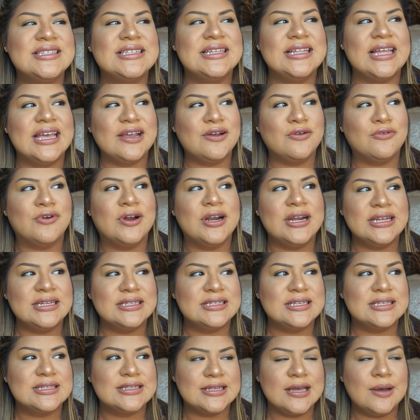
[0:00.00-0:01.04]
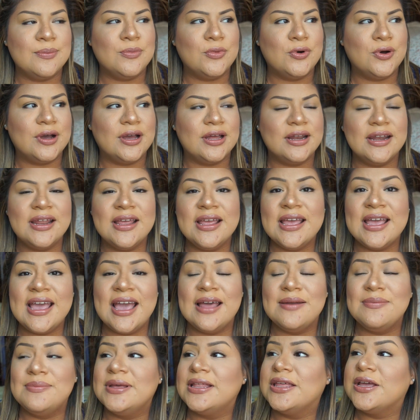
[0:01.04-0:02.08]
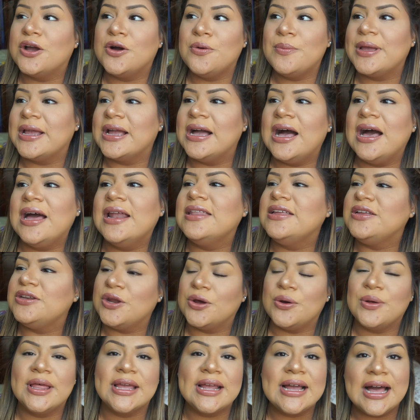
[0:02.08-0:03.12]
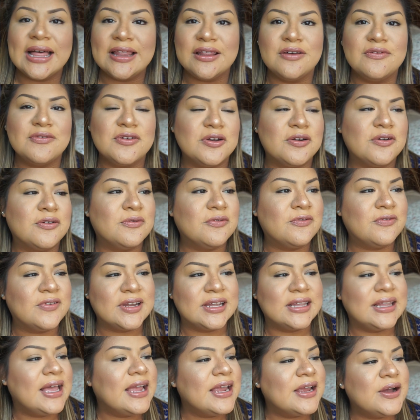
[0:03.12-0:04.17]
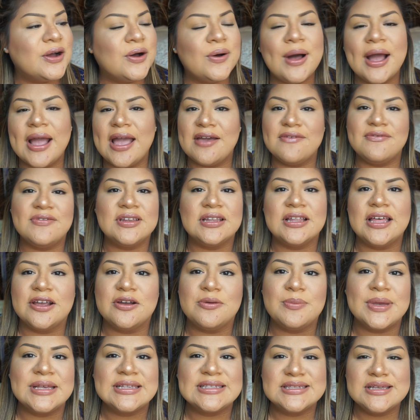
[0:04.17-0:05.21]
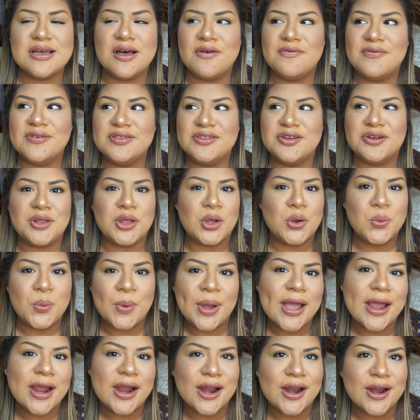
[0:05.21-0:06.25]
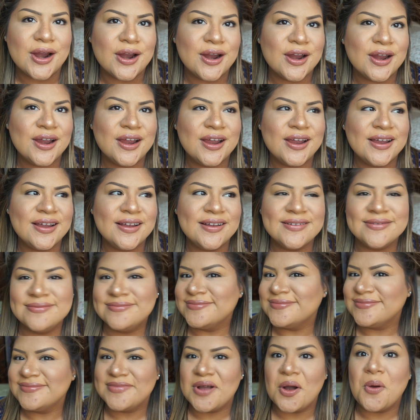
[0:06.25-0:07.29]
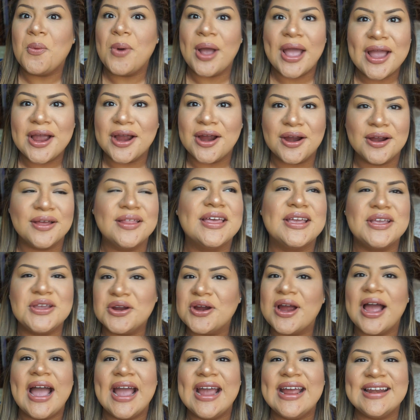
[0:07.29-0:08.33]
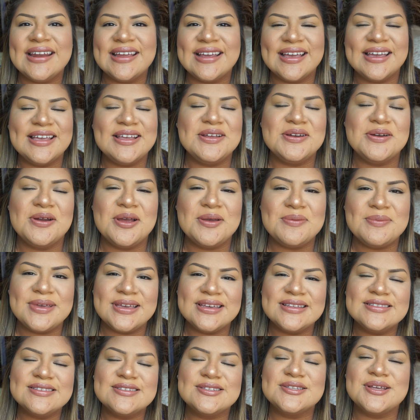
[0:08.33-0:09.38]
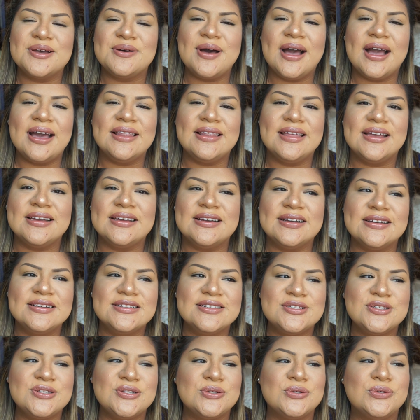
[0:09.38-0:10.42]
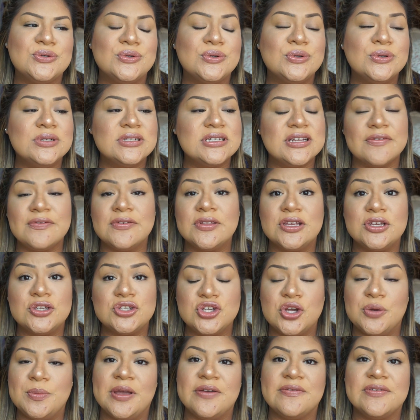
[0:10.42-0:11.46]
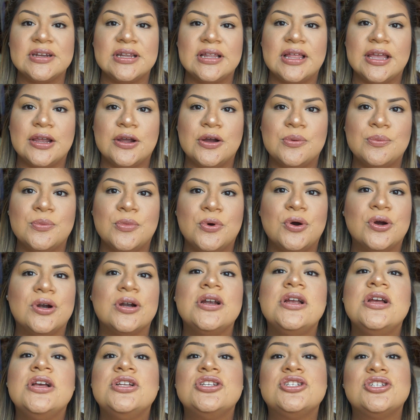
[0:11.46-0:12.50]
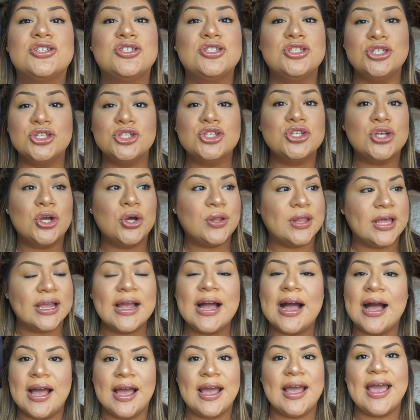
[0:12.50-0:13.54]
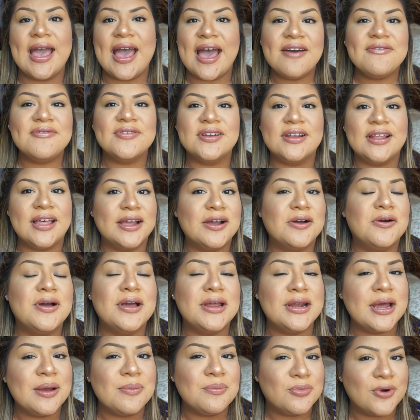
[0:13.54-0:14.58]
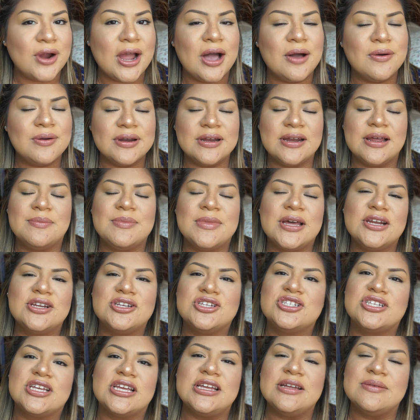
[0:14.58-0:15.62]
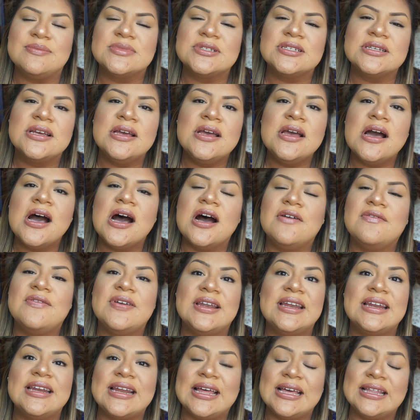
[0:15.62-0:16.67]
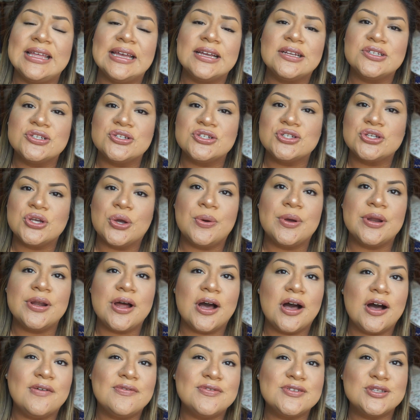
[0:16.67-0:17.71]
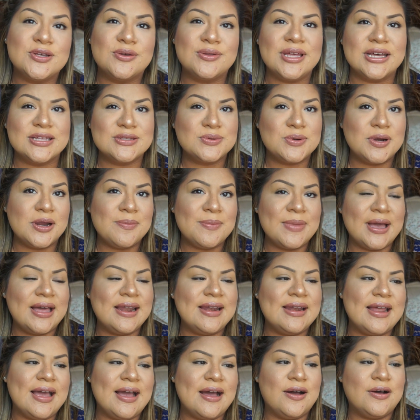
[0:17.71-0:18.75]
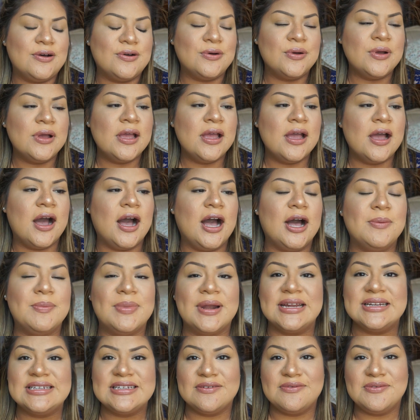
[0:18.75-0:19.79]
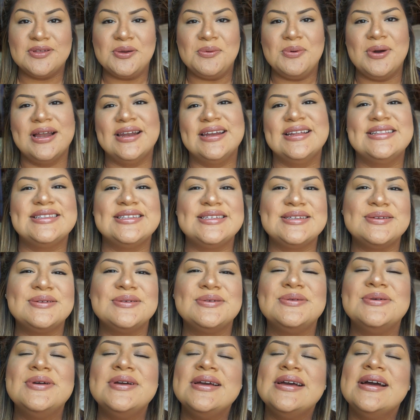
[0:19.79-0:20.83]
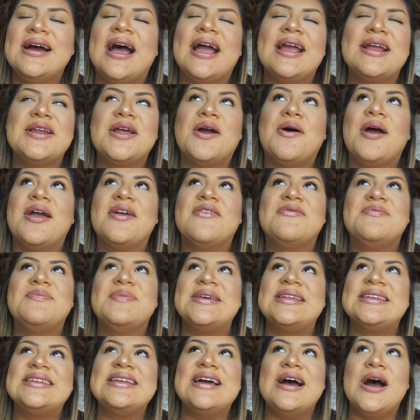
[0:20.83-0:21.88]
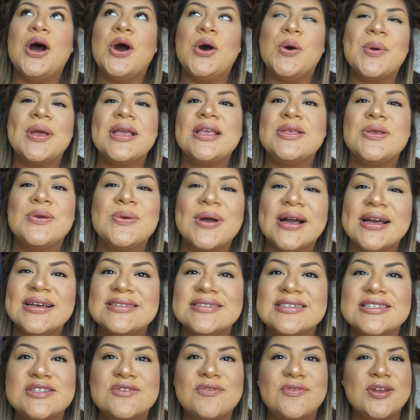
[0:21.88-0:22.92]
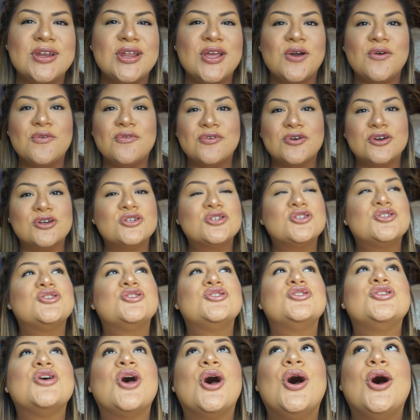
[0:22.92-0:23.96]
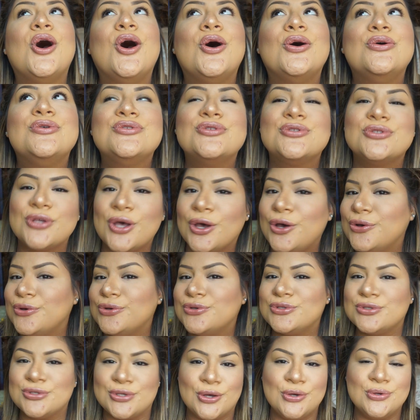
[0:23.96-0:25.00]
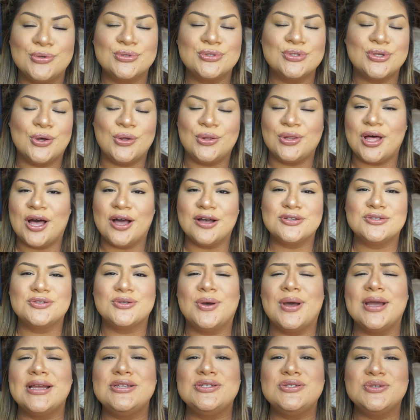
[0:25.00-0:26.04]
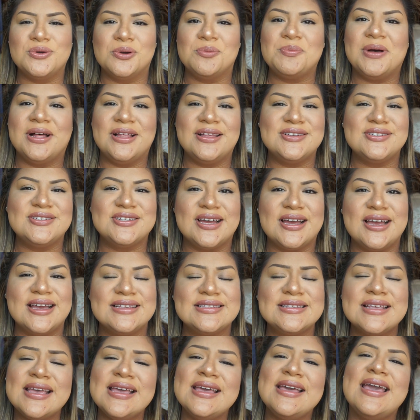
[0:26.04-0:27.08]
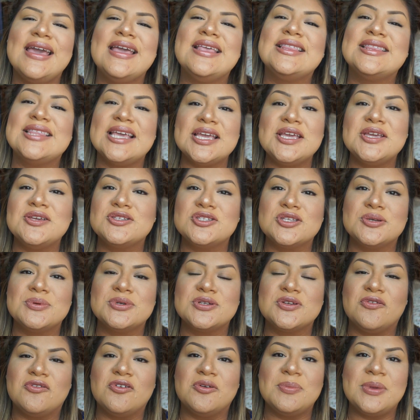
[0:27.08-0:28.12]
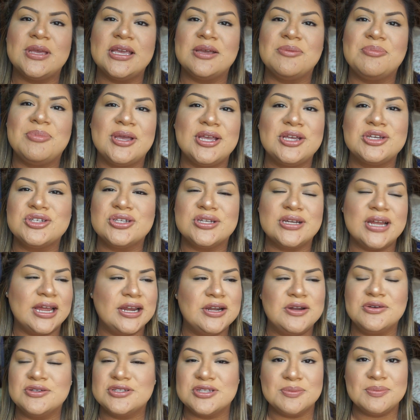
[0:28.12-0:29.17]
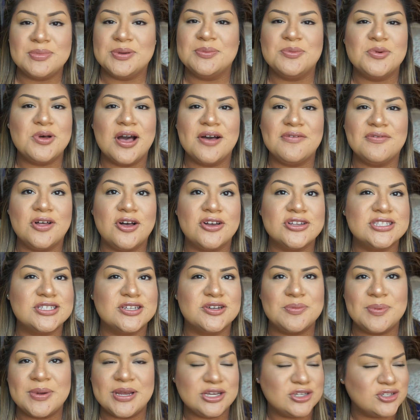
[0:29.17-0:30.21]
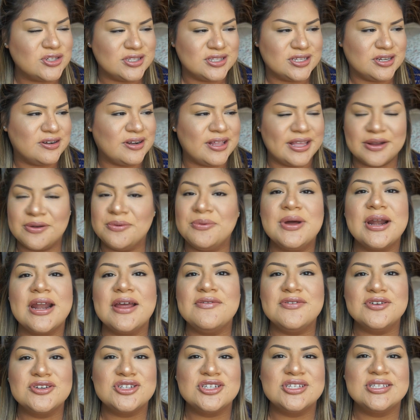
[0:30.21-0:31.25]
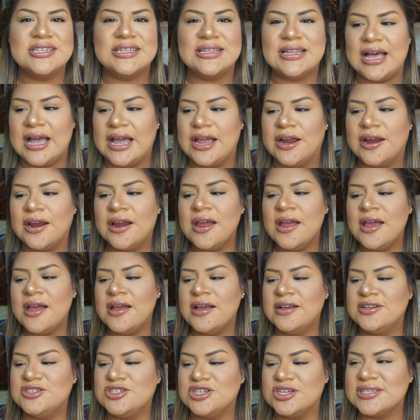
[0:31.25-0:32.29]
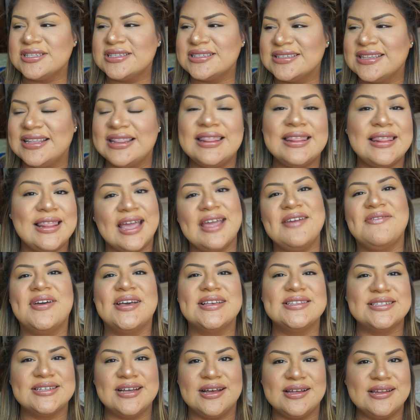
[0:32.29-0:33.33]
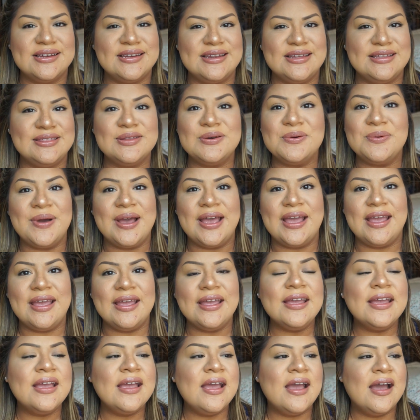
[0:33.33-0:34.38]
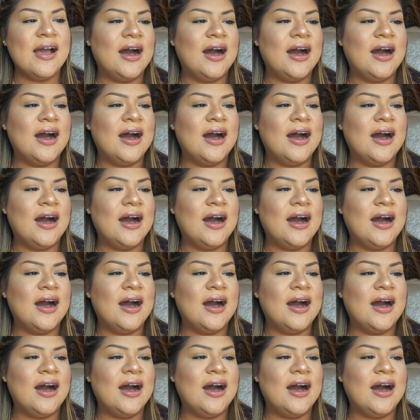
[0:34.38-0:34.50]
to like run into someone and be like, oh my god, you know, like, I love your vitiligo, I have vitiligo myself, and they're like, where, like, you're hiding it, you know what I mean? So I like to definitely show my vitiligo more, just to show like I have vitiligo and I'm proud and I'm not ashamed of it, and I like to show it off. So that's where I'm at now. But I definitely wanted to, I know I've been owing you guys this video for so long, so I do apologize, and thank you so much for being patient. I know some people have lost their patience and like, whatever, she's a liar. Just life has gotten in the way.